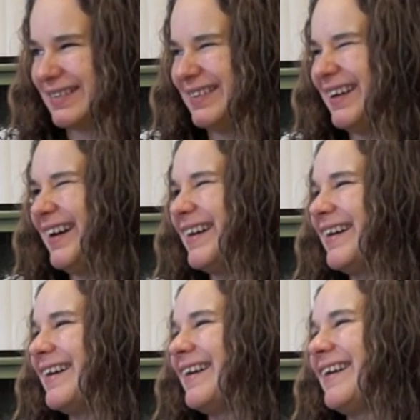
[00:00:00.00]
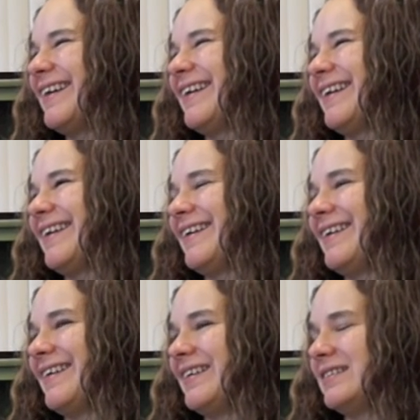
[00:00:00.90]

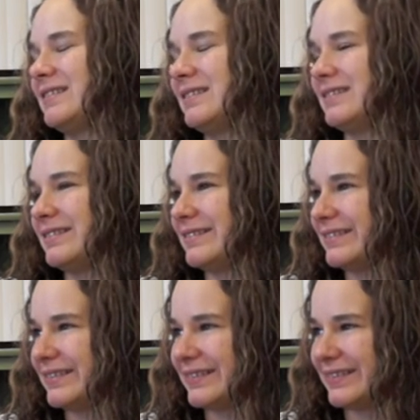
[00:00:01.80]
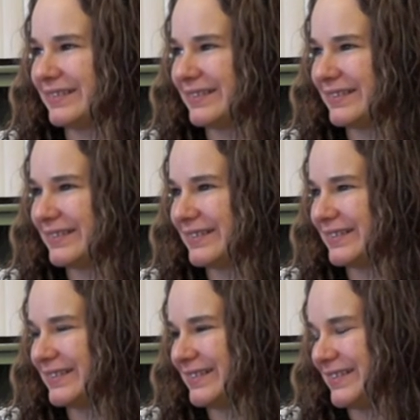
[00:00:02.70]

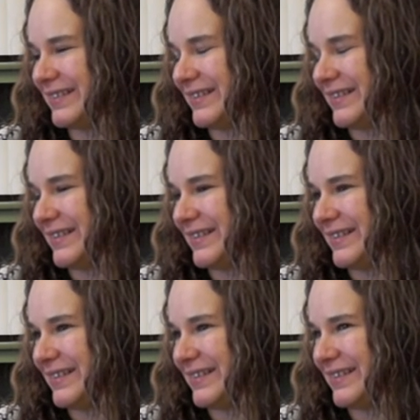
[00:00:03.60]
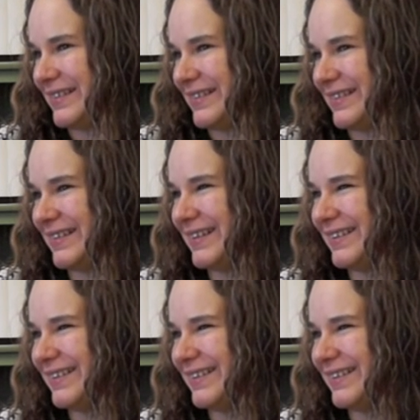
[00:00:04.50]
This person isn't speaking.